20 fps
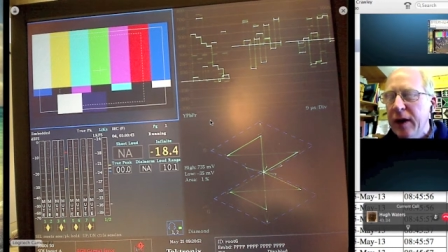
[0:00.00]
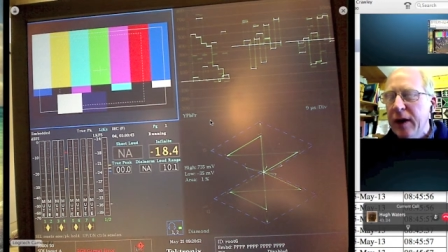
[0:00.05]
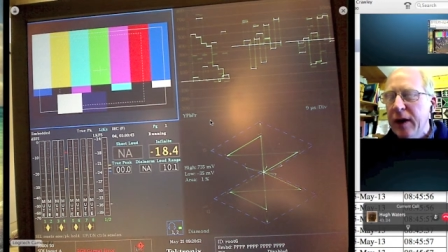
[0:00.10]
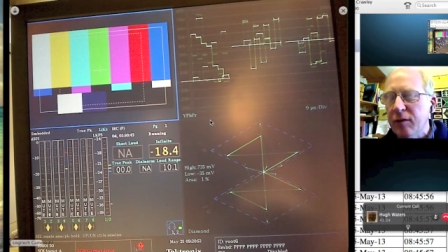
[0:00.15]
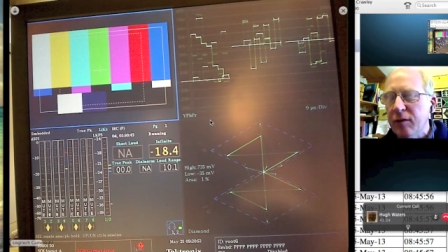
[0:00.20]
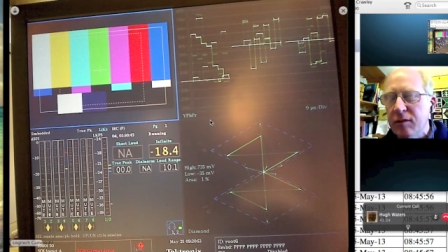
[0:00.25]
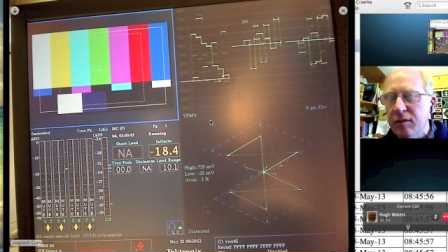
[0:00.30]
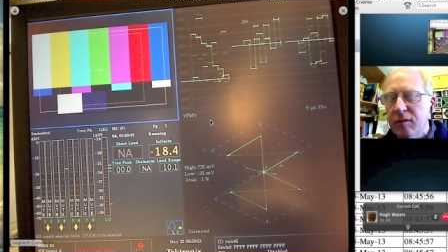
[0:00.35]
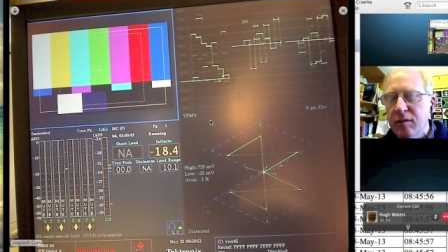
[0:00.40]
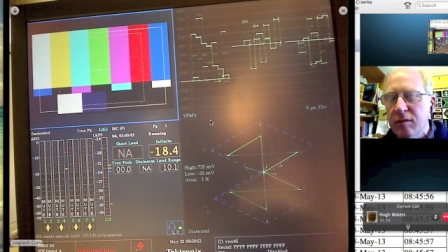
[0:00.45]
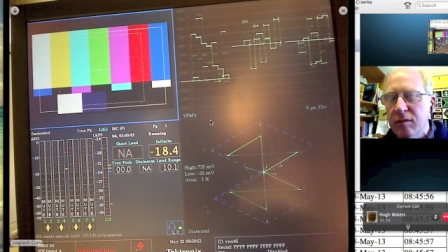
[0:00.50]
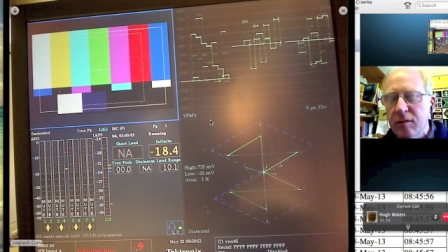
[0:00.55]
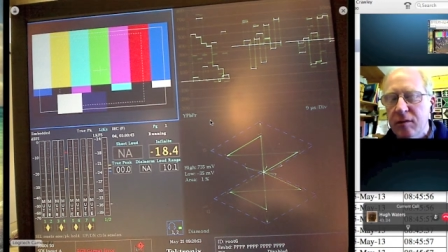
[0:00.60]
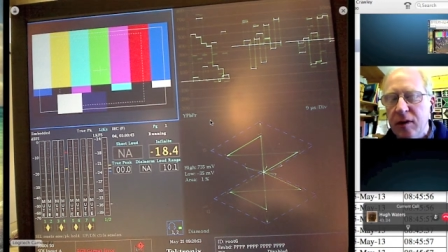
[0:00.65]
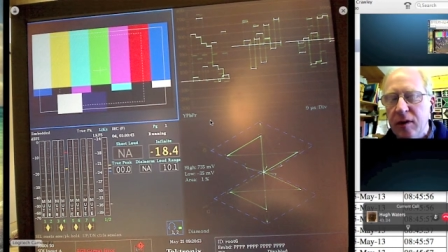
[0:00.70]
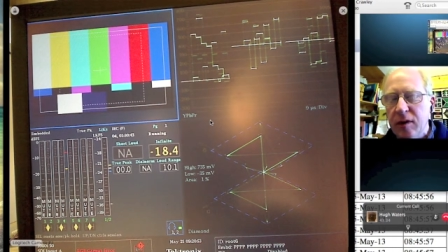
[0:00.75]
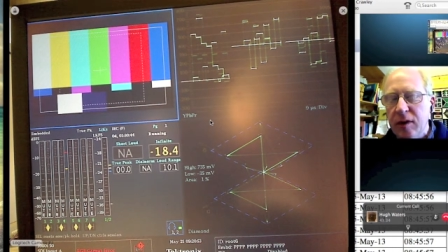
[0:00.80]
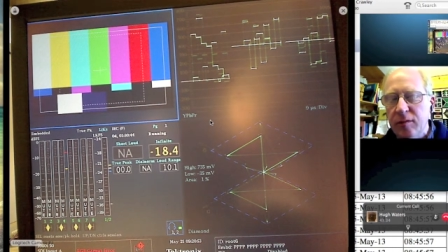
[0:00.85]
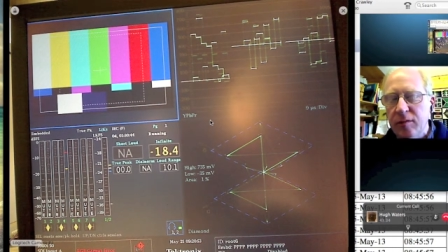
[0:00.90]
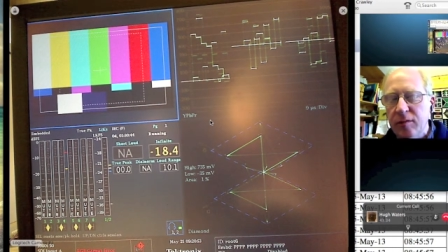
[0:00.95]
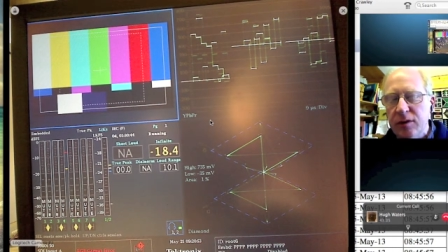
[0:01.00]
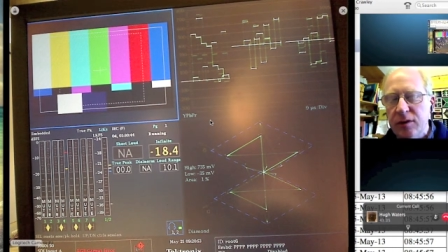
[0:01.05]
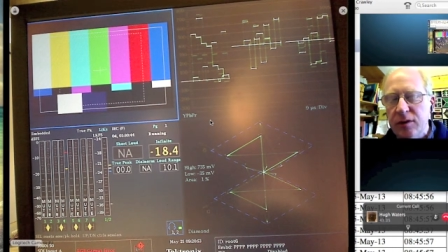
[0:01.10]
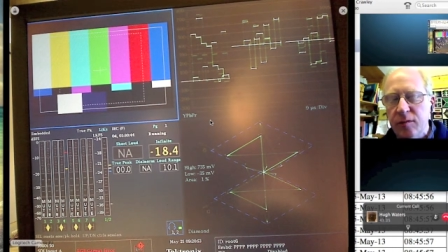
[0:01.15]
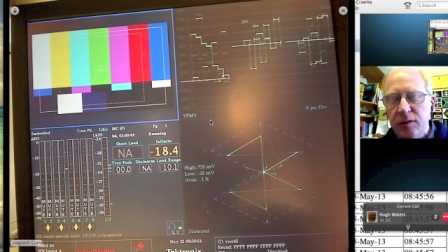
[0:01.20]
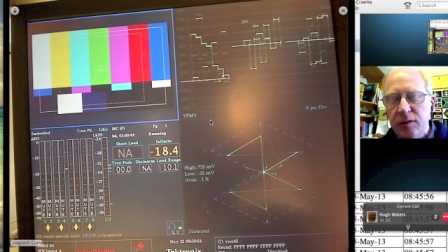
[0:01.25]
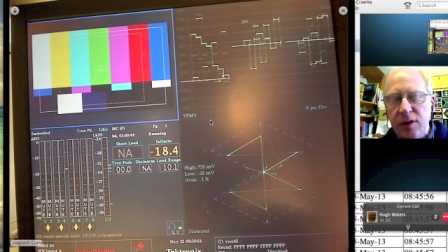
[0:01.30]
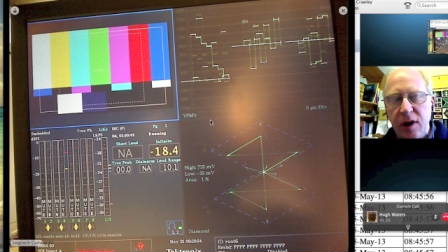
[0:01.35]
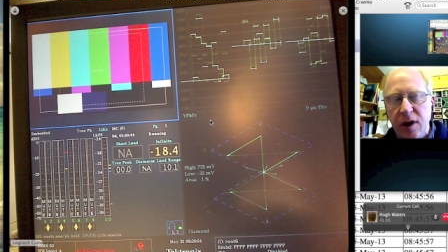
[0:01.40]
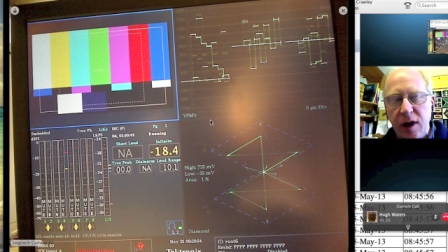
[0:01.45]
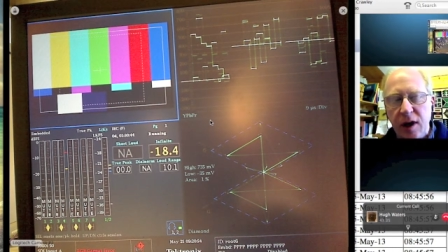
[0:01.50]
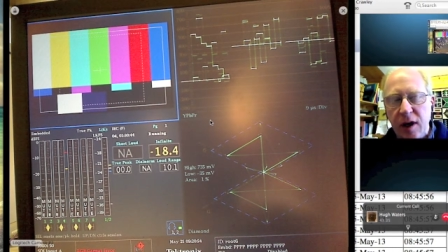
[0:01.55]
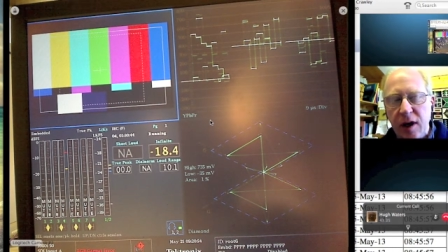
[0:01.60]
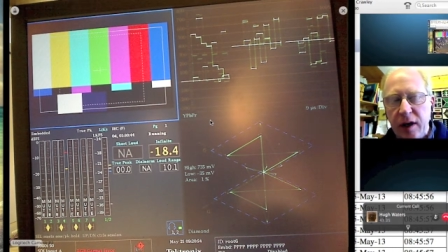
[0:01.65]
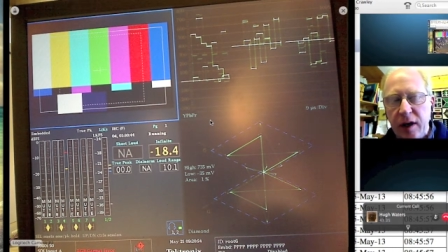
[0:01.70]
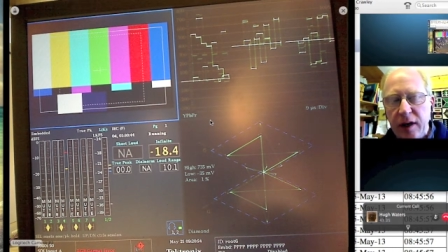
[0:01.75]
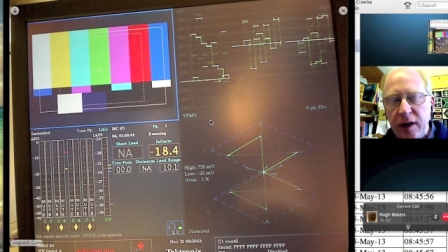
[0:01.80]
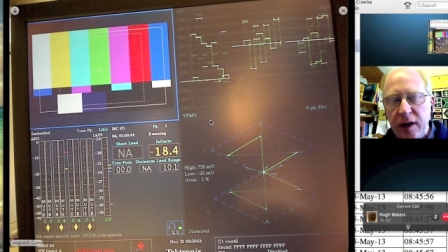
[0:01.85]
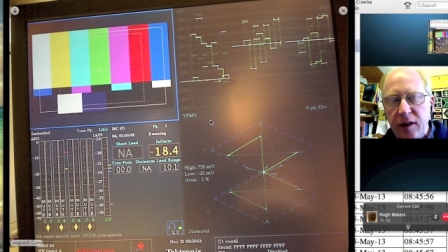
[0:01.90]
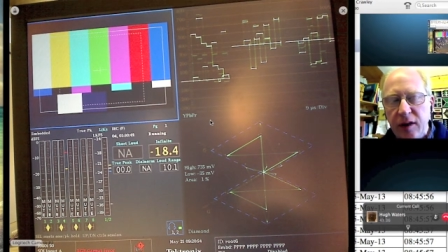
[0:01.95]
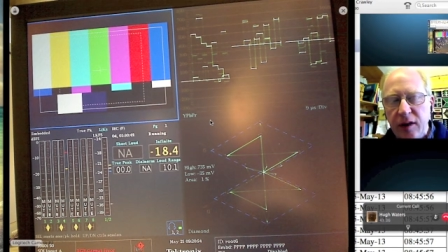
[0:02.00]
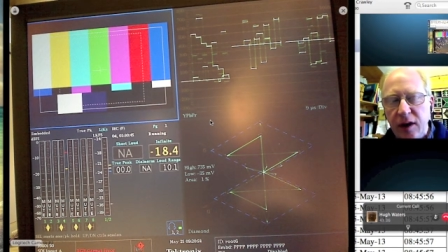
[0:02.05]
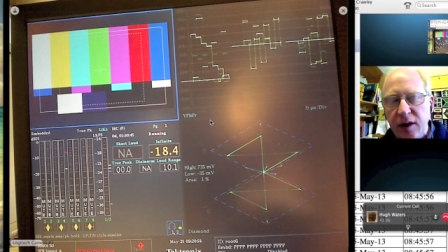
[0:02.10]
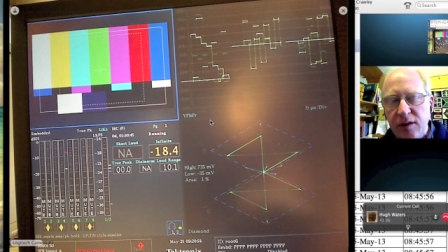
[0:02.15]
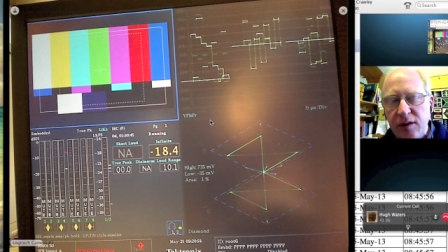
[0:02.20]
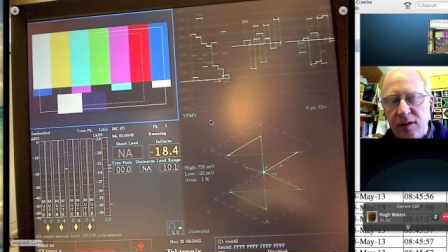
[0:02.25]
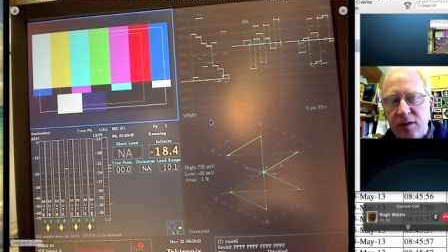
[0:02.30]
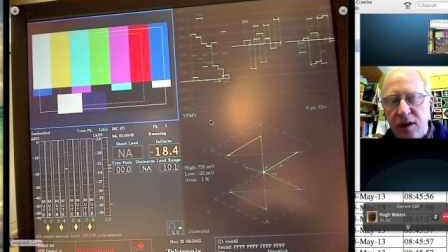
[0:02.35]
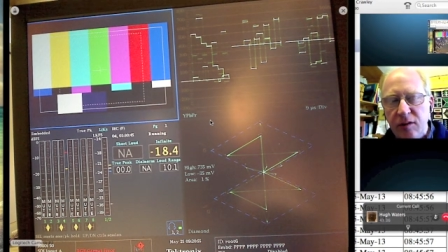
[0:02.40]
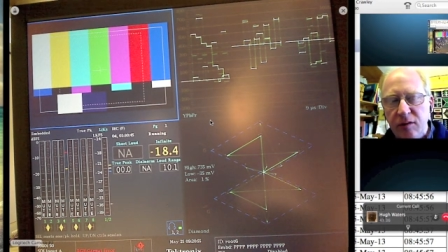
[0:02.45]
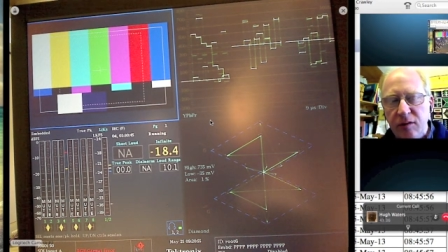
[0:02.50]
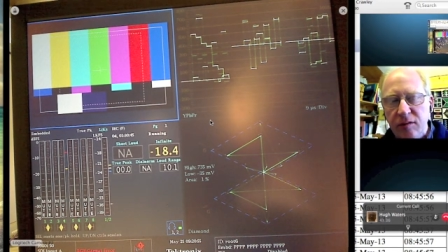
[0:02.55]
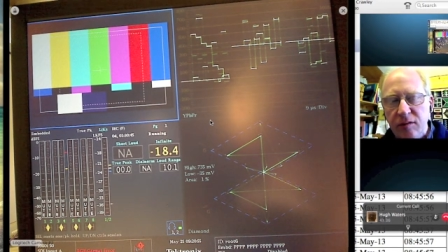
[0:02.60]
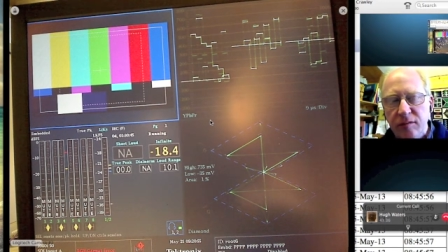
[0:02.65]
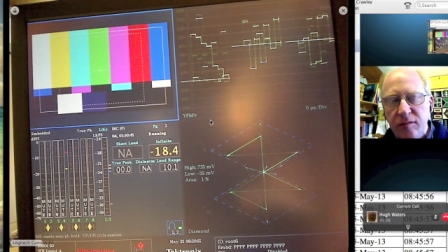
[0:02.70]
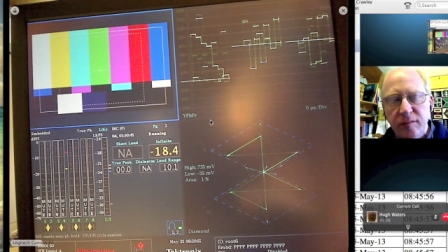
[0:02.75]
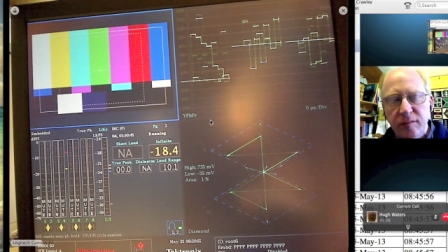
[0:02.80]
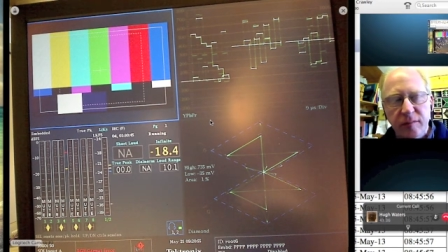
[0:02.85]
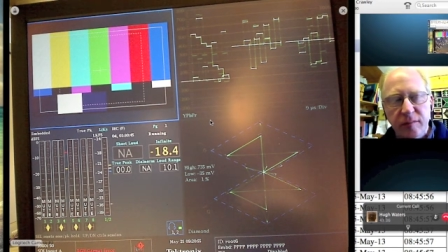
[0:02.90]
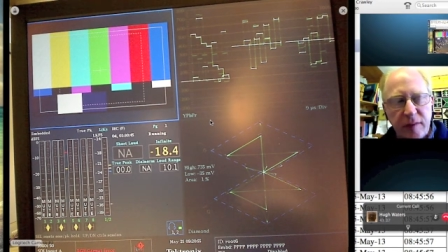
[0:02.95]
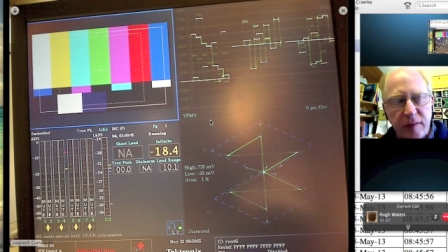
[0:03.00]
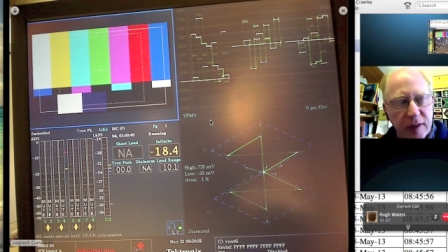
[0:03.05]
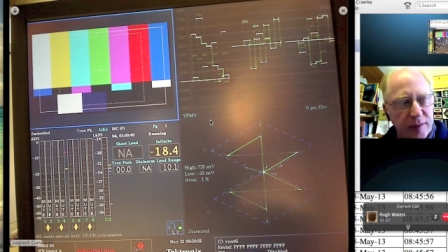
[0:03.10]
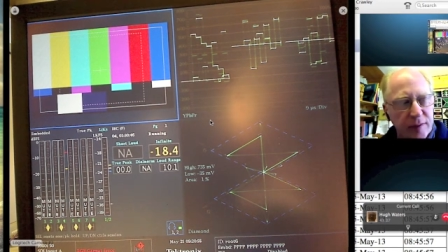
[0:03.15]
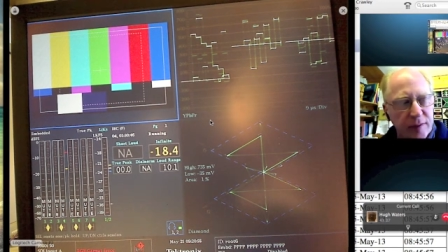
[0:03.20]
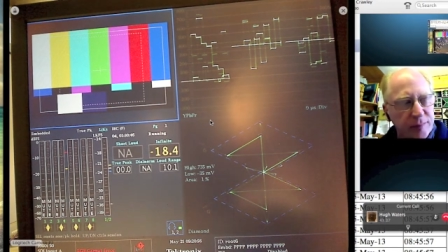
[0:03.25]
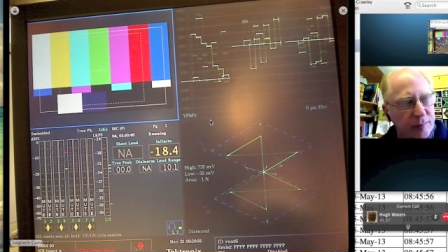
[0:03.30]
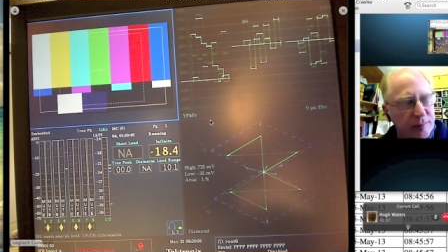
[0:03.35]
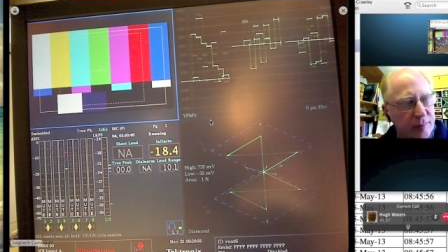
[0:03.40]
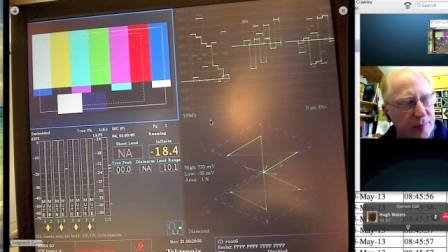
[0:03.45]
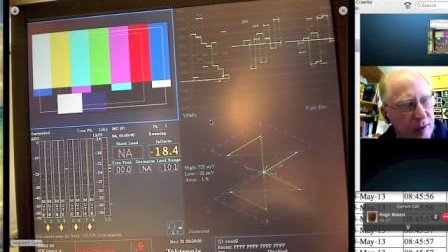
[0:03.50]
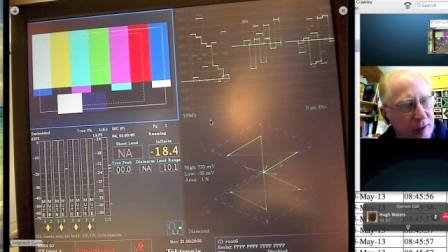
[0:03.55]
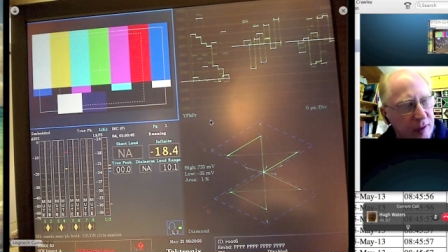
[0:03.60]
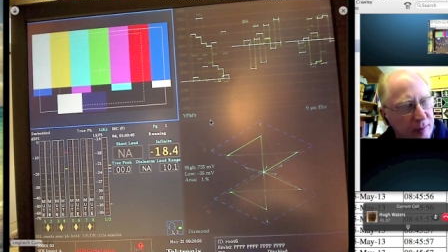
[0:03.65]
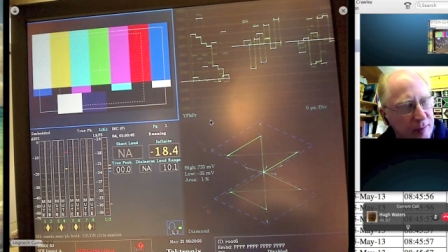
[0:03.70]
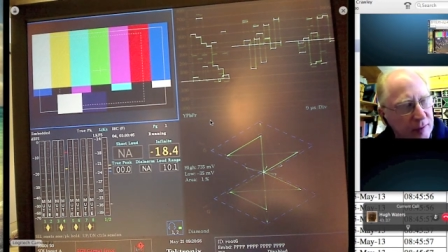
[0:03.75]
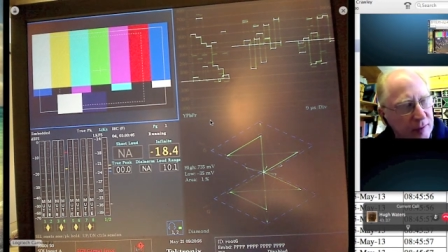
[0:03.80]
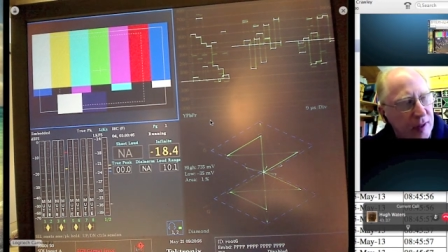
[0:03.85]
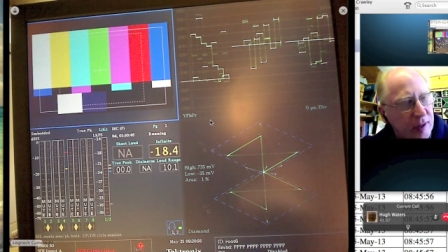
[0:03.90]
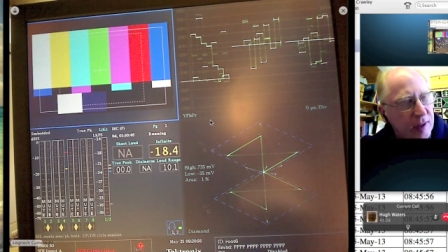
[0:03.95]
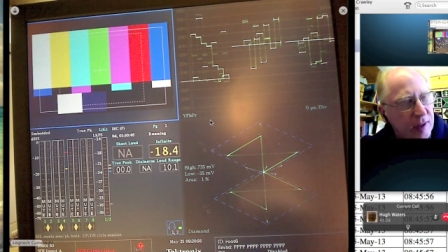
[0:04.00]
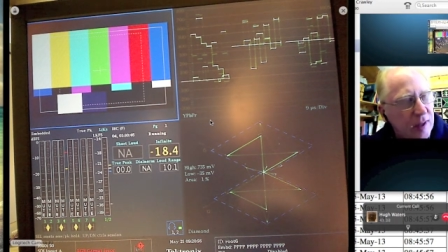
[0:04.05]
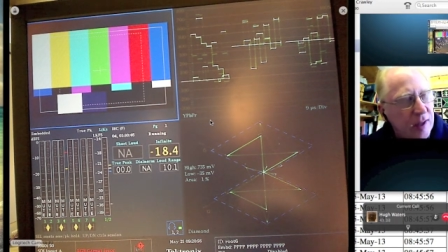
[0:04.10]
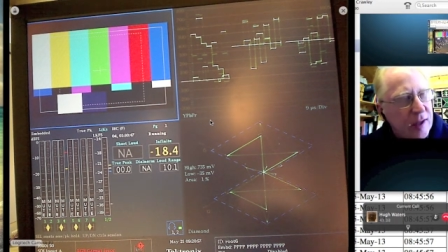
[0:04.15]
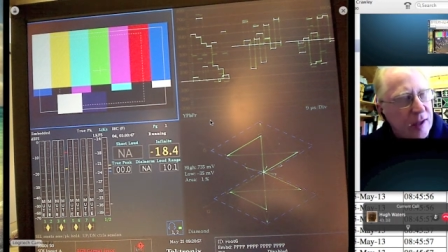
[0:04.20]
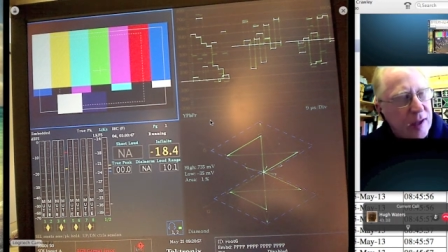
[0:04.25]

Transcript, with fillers: was, something about it was was it I the I signal. Uh,